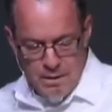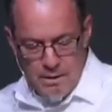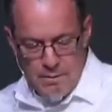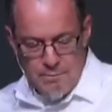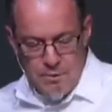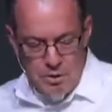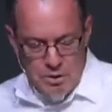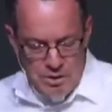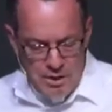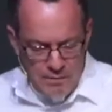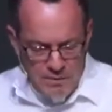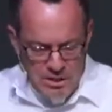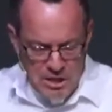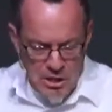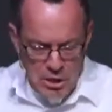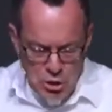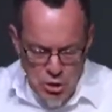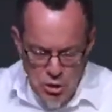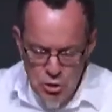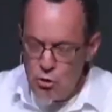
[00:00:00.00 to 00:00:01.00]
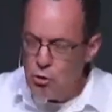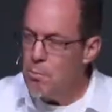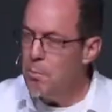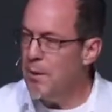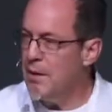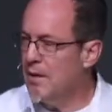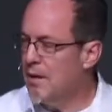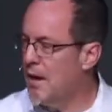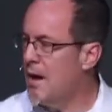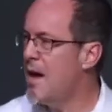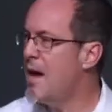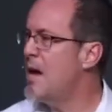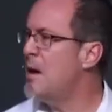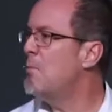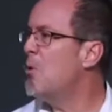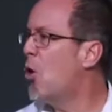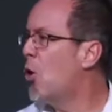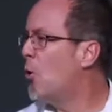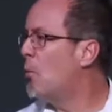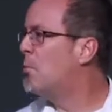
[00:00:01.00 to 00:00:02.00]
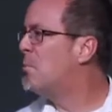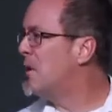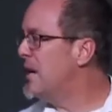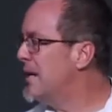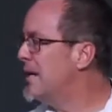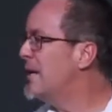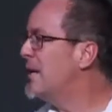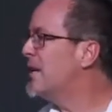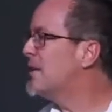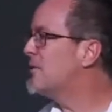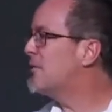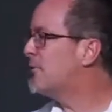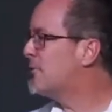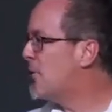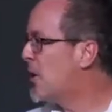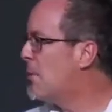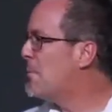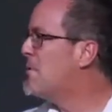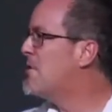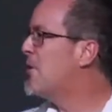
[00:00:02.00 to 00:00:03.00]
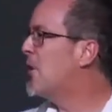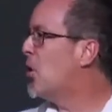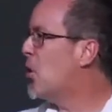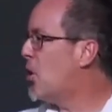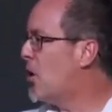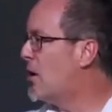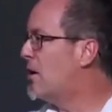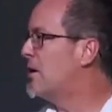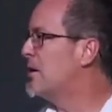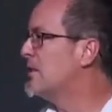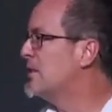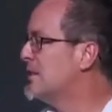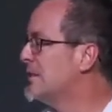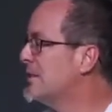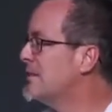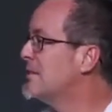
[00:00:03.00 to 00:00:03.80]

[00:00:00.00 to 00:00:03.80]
Verse 17, you became obedient from the heart.